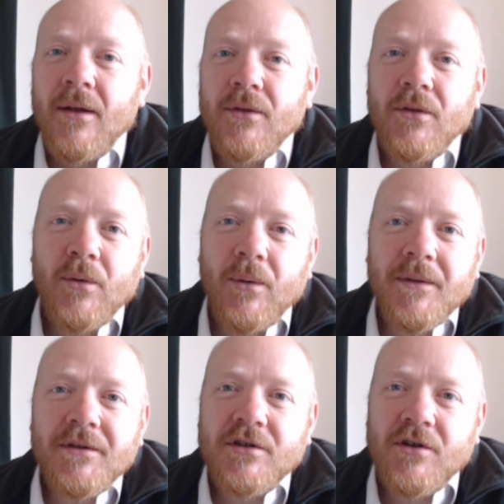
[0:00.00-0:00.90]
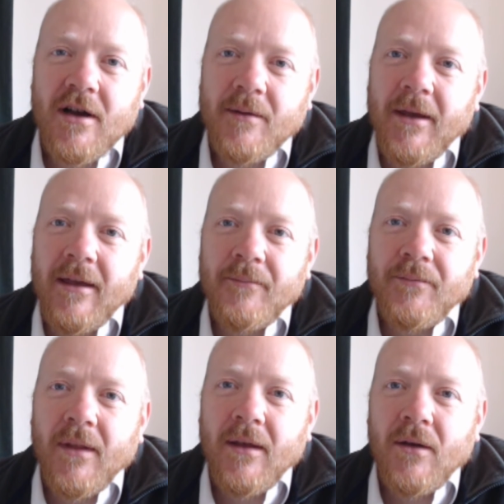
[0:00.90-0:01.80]
The thought that struck me
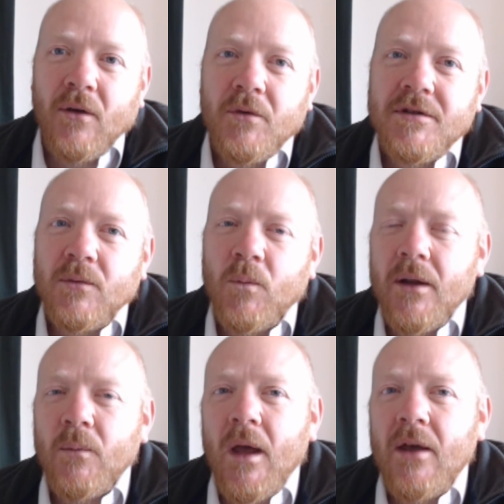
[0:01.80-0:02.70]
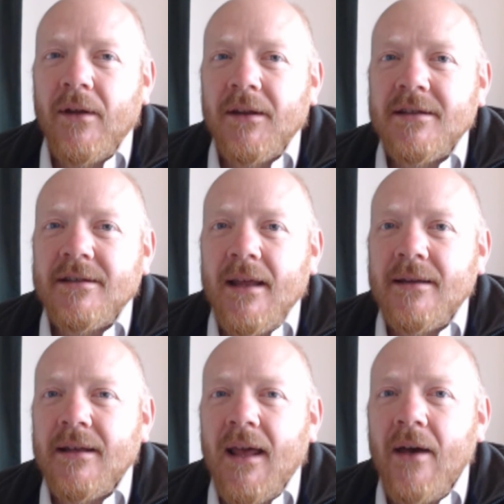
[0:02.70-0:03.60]
was that one way of
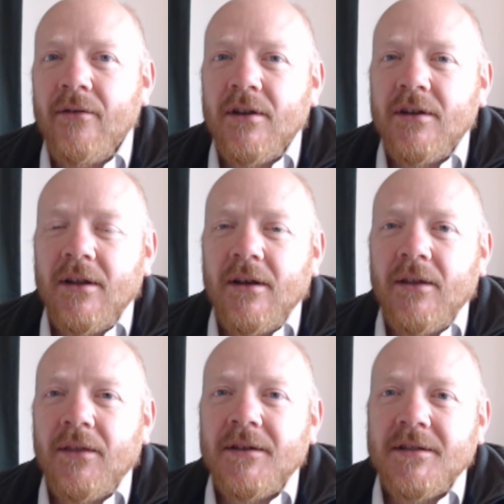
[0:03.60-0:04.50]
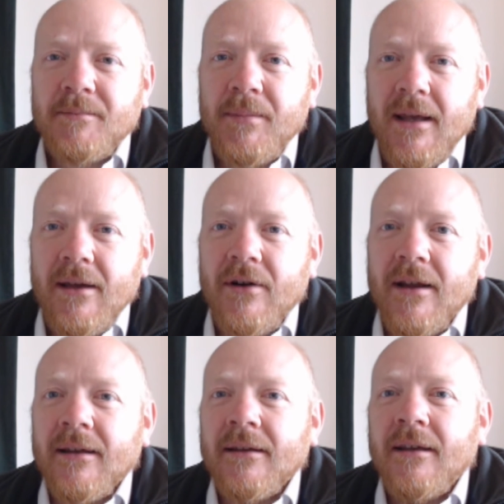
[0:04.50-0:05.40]
understanding heaven and earth
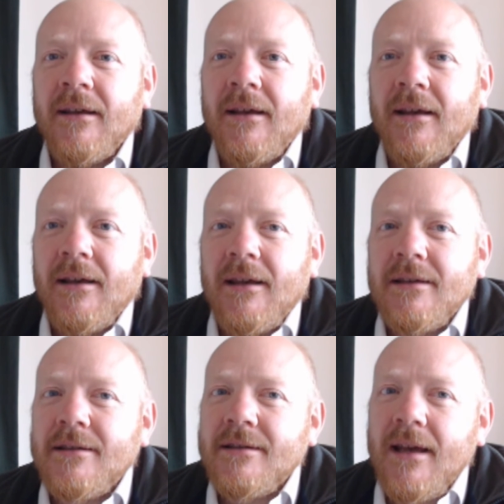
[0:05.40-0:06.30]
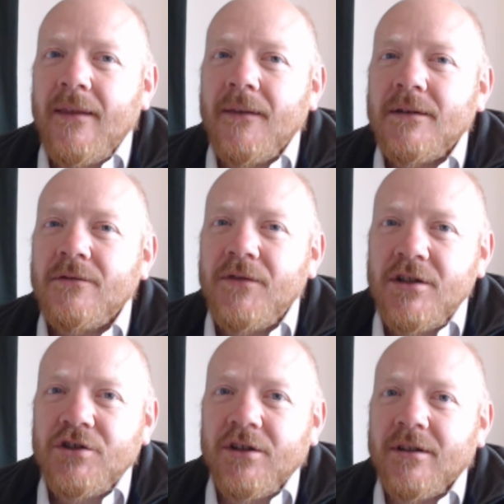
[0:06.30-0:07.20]
disappearing is to say that the
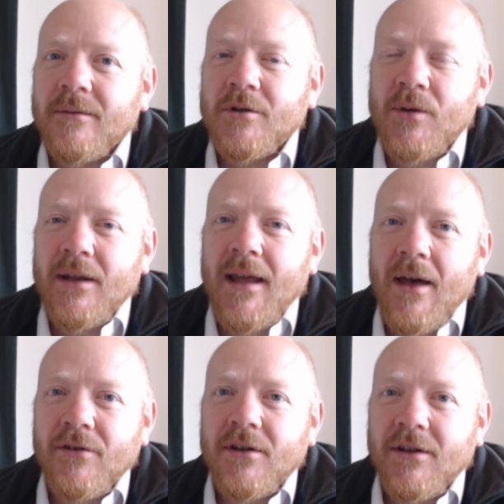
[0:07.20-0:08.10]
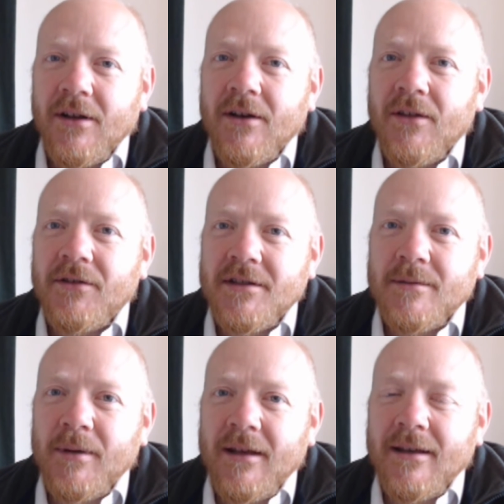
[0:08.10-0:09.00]
division between heaven and earth
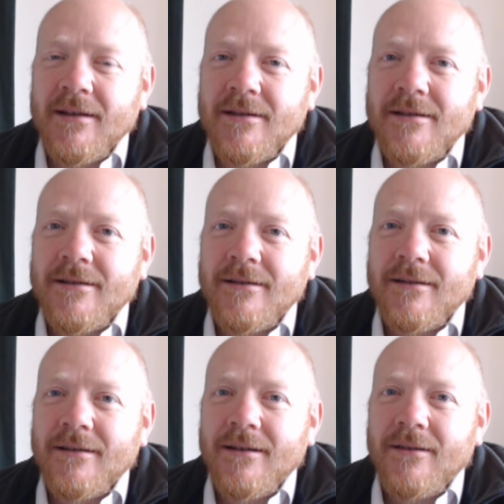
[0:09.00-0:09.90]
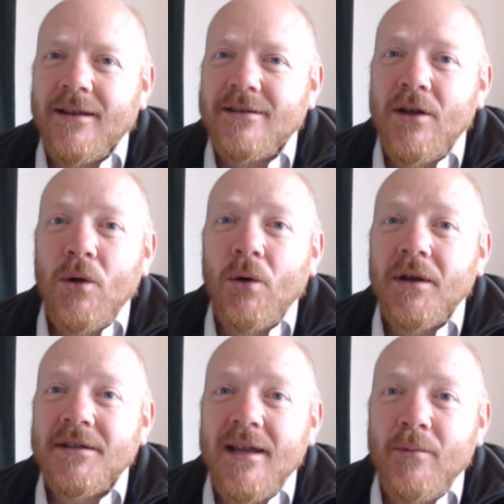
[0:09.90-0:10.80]
disappears. There's no
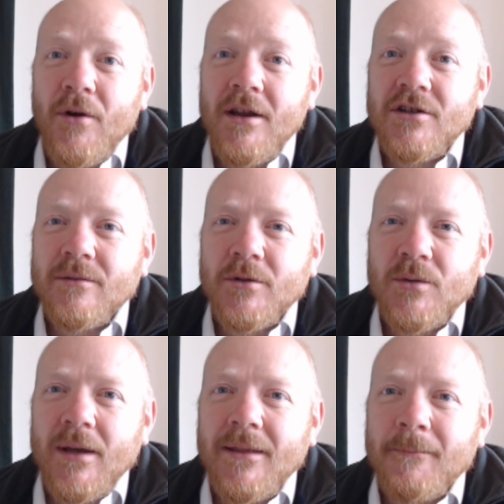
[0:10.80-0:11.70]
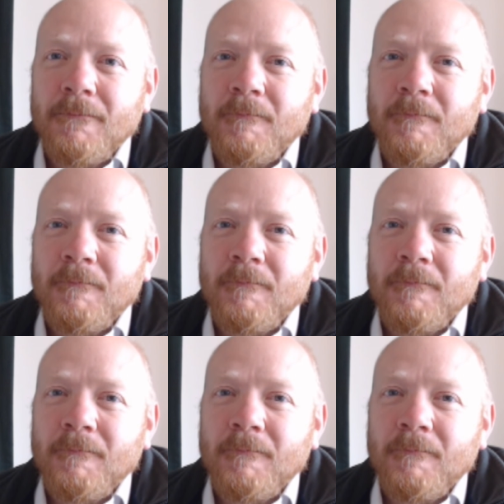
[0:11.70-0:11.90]
longer separation between them.